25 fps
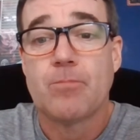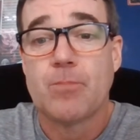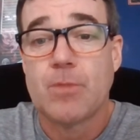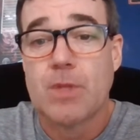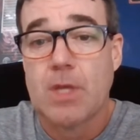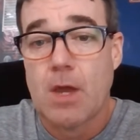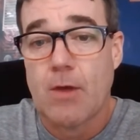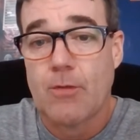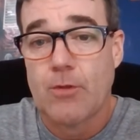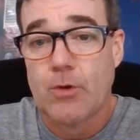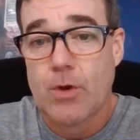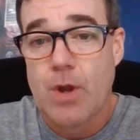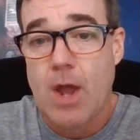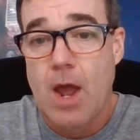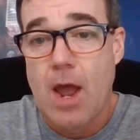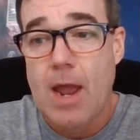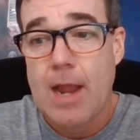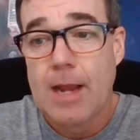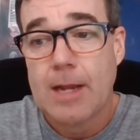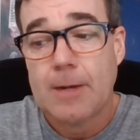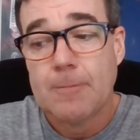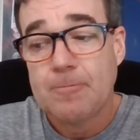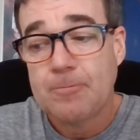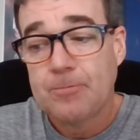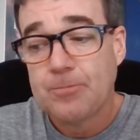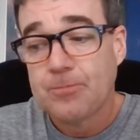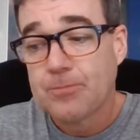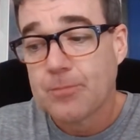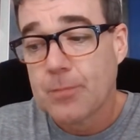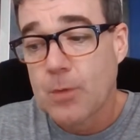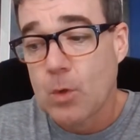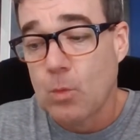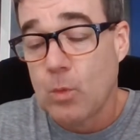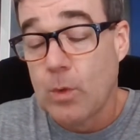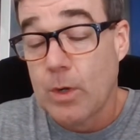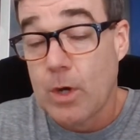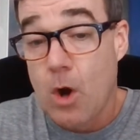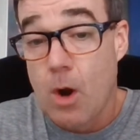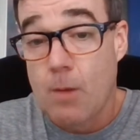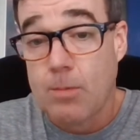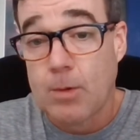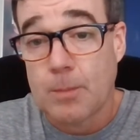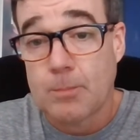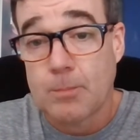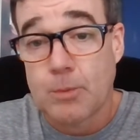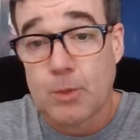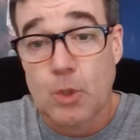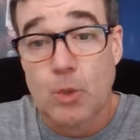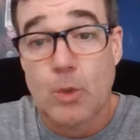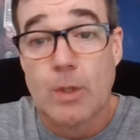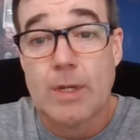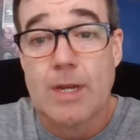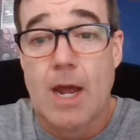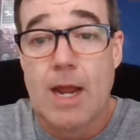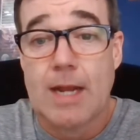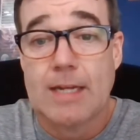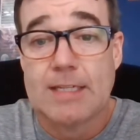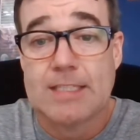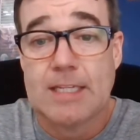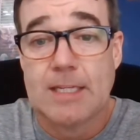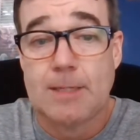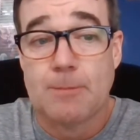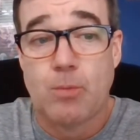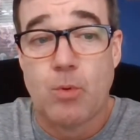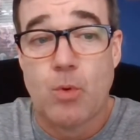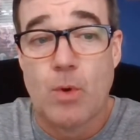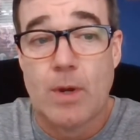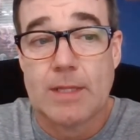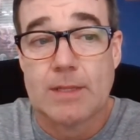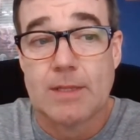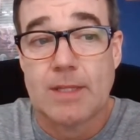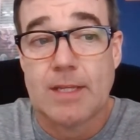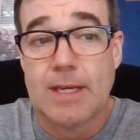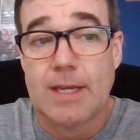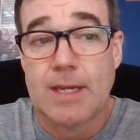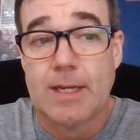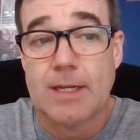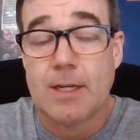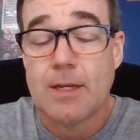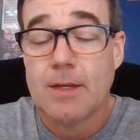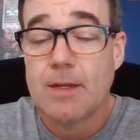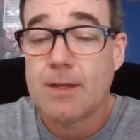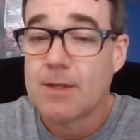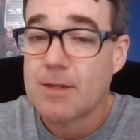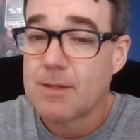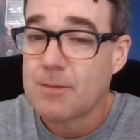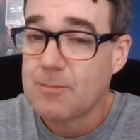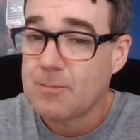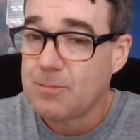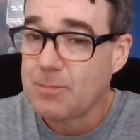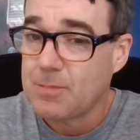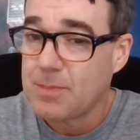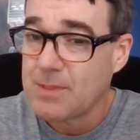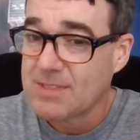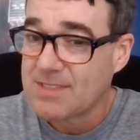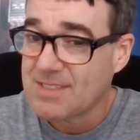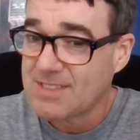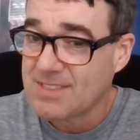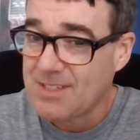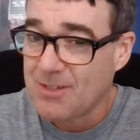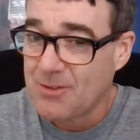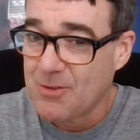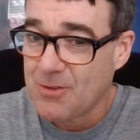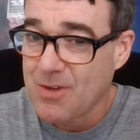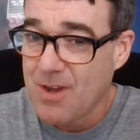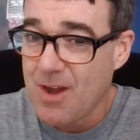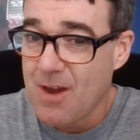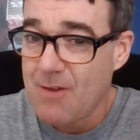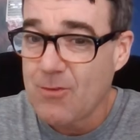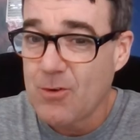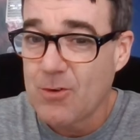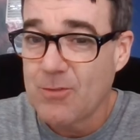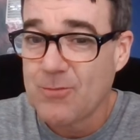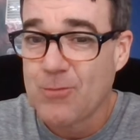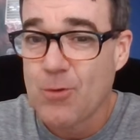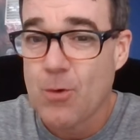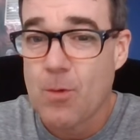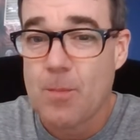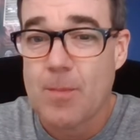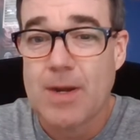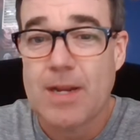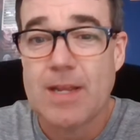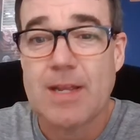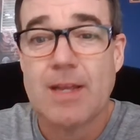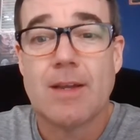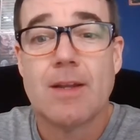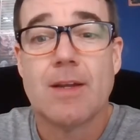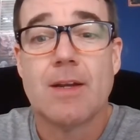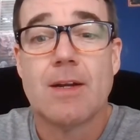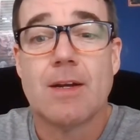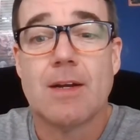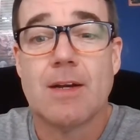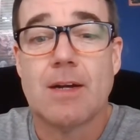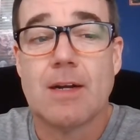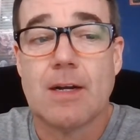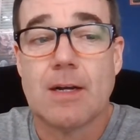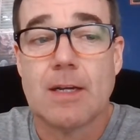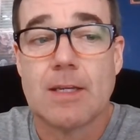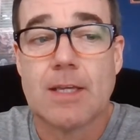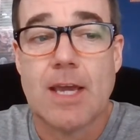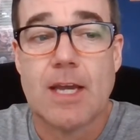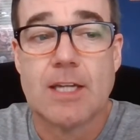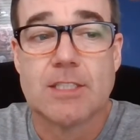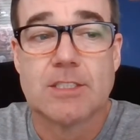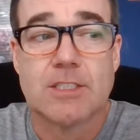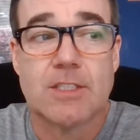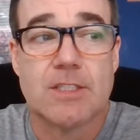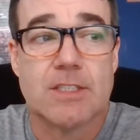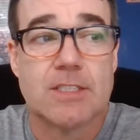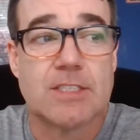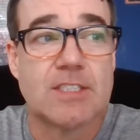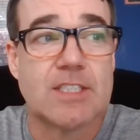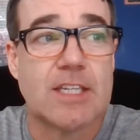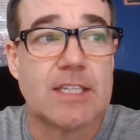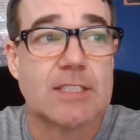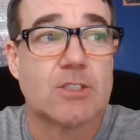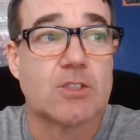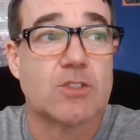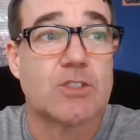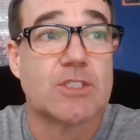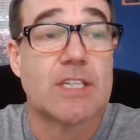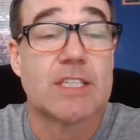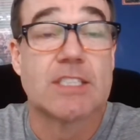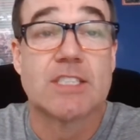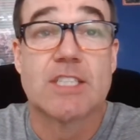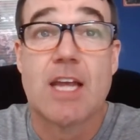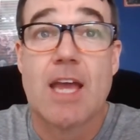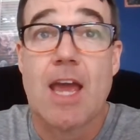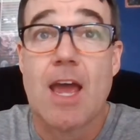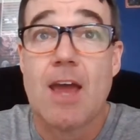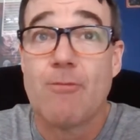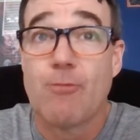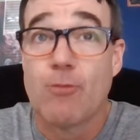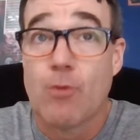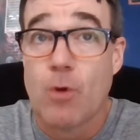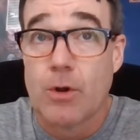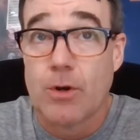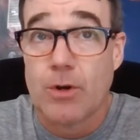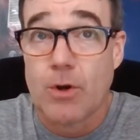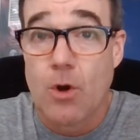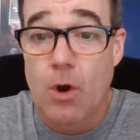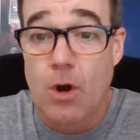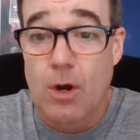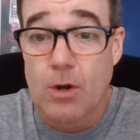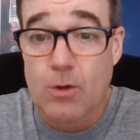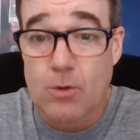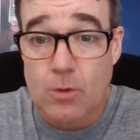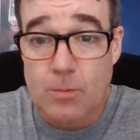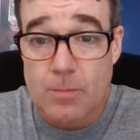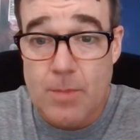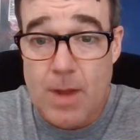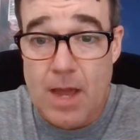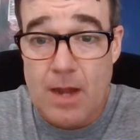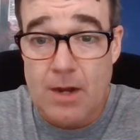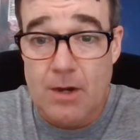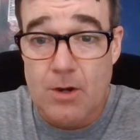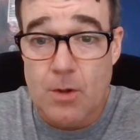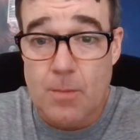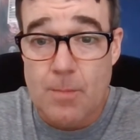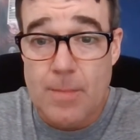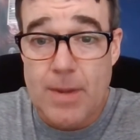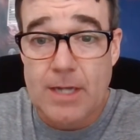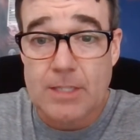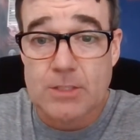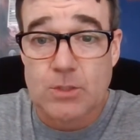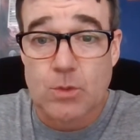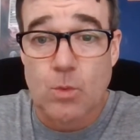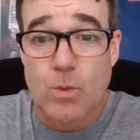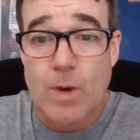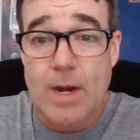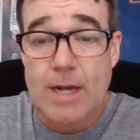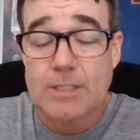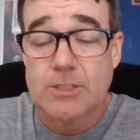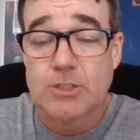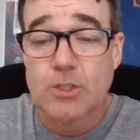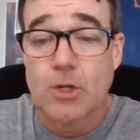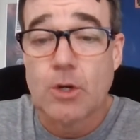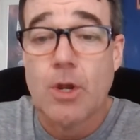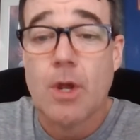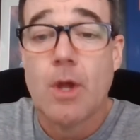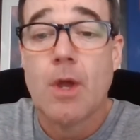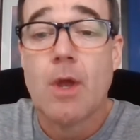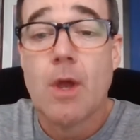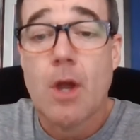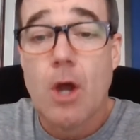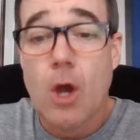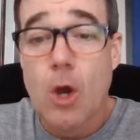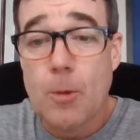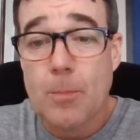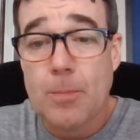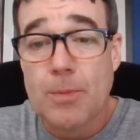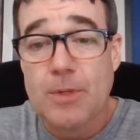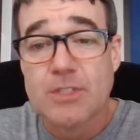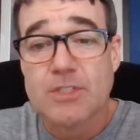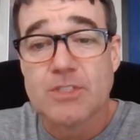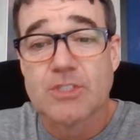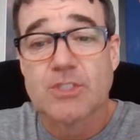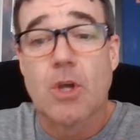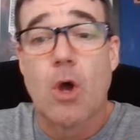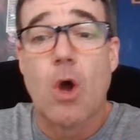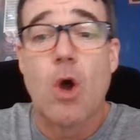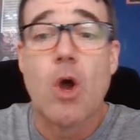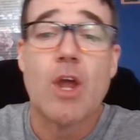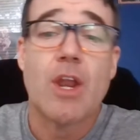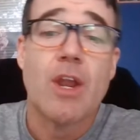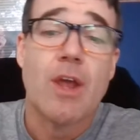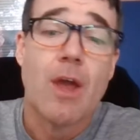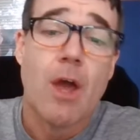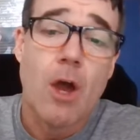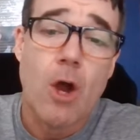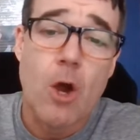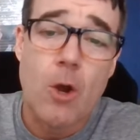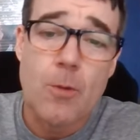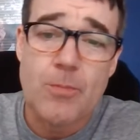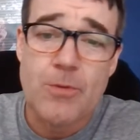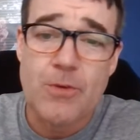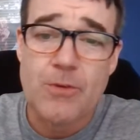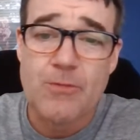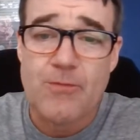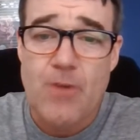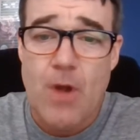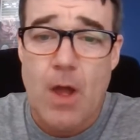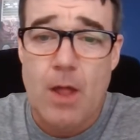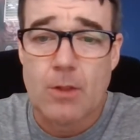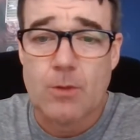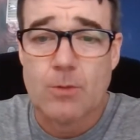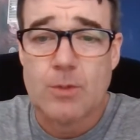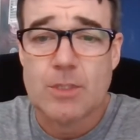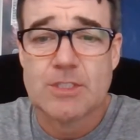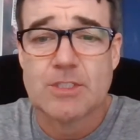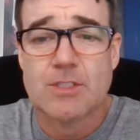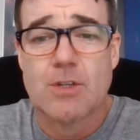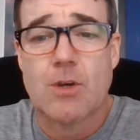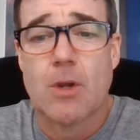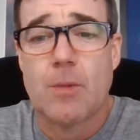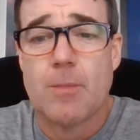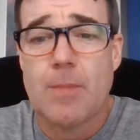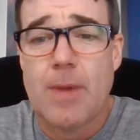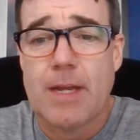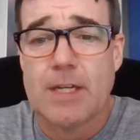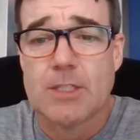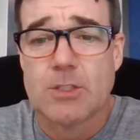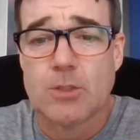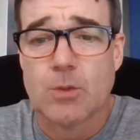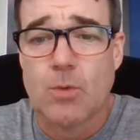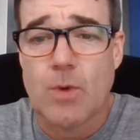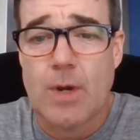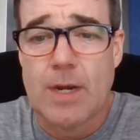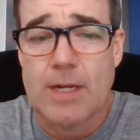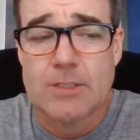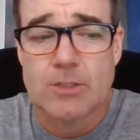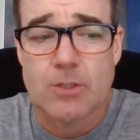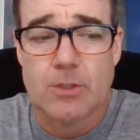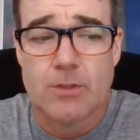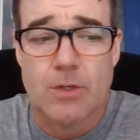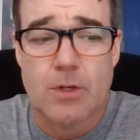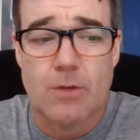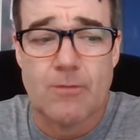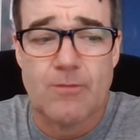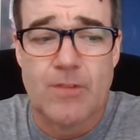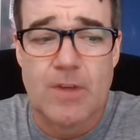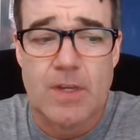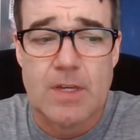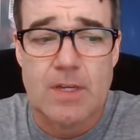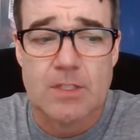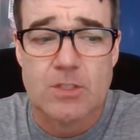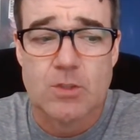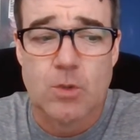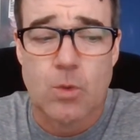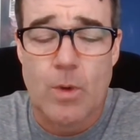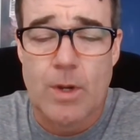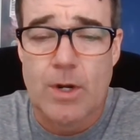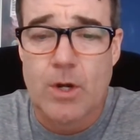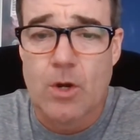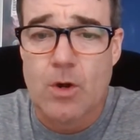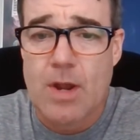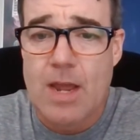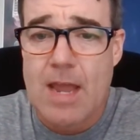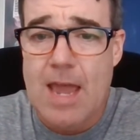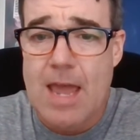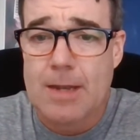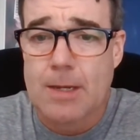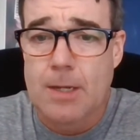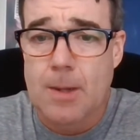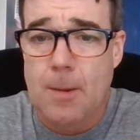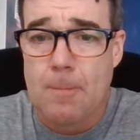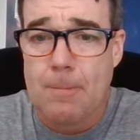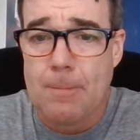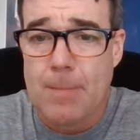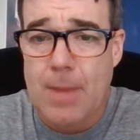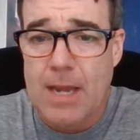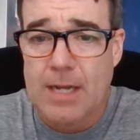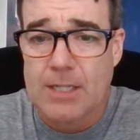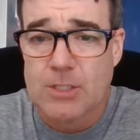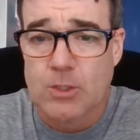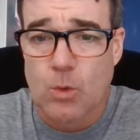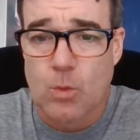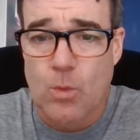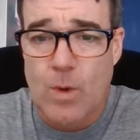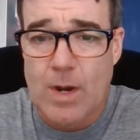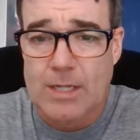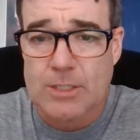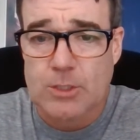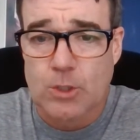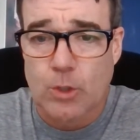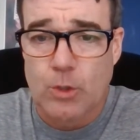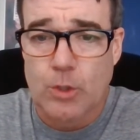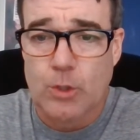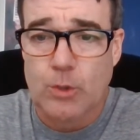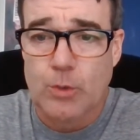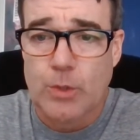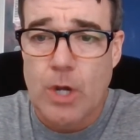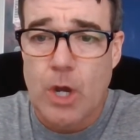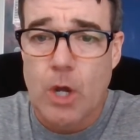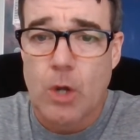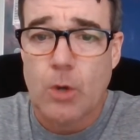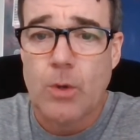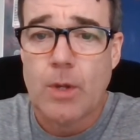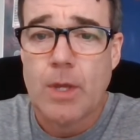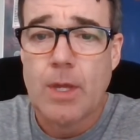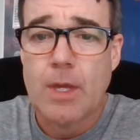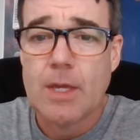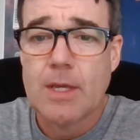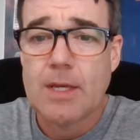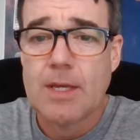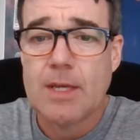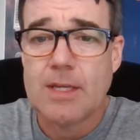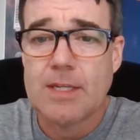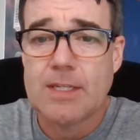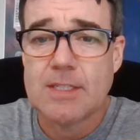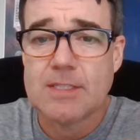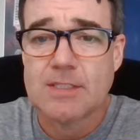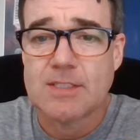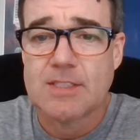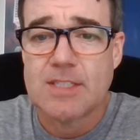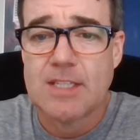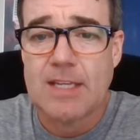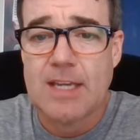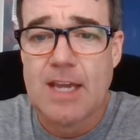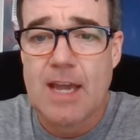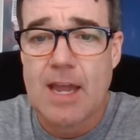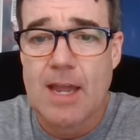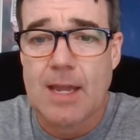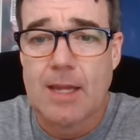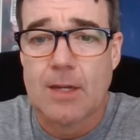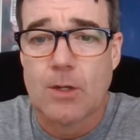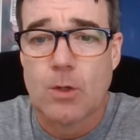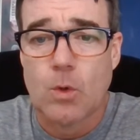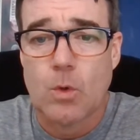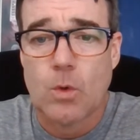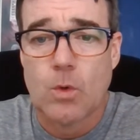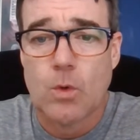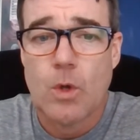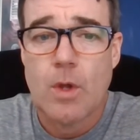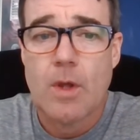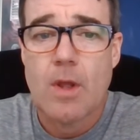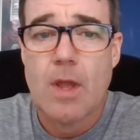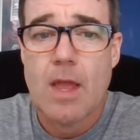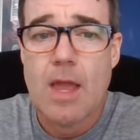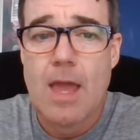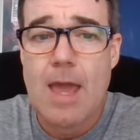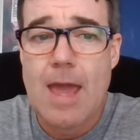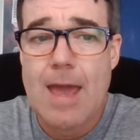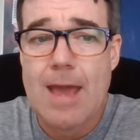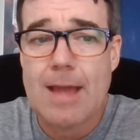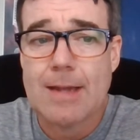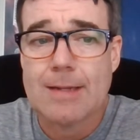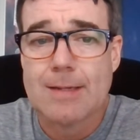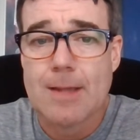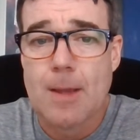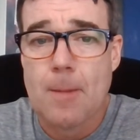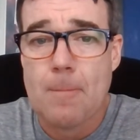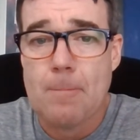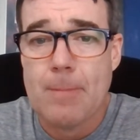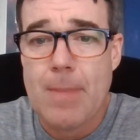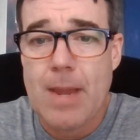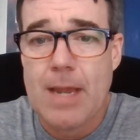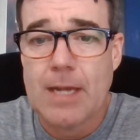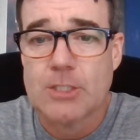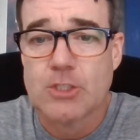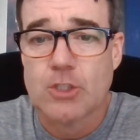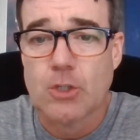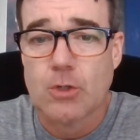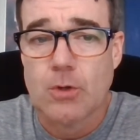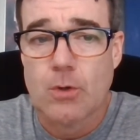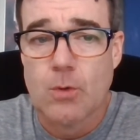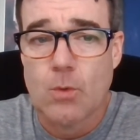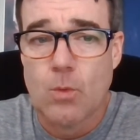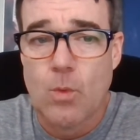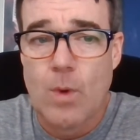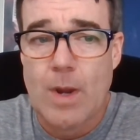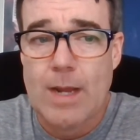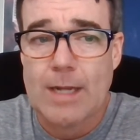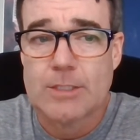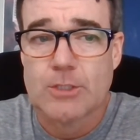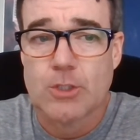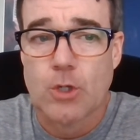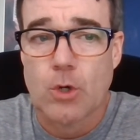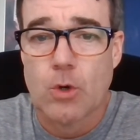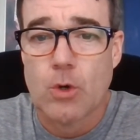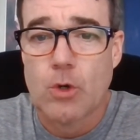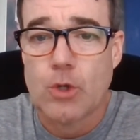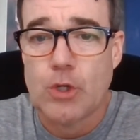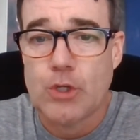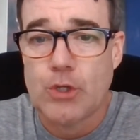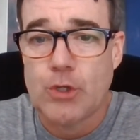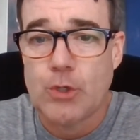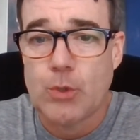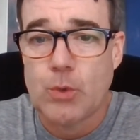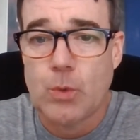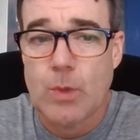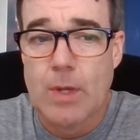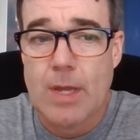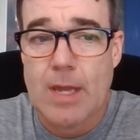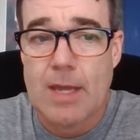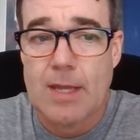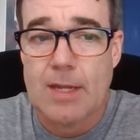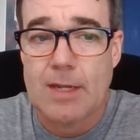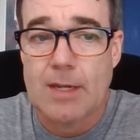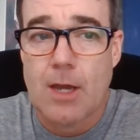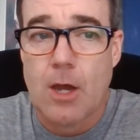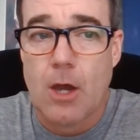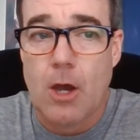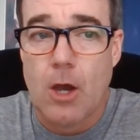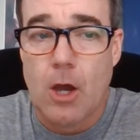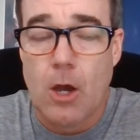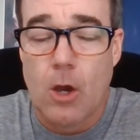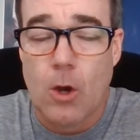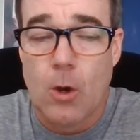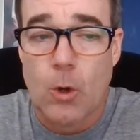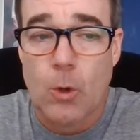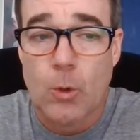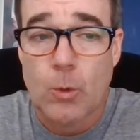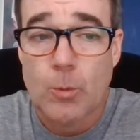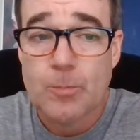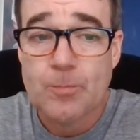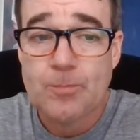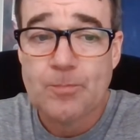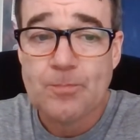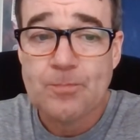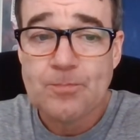the other night when Auburn blew a 19-point lead, but still covered for me, catching the 6 or 6.5. Wrote an article about it on Major Wager. Hope you saw it. Hope you follow us on Major Wager via Twitter at Major Wager Uno is the handle, at Major Wager UNO.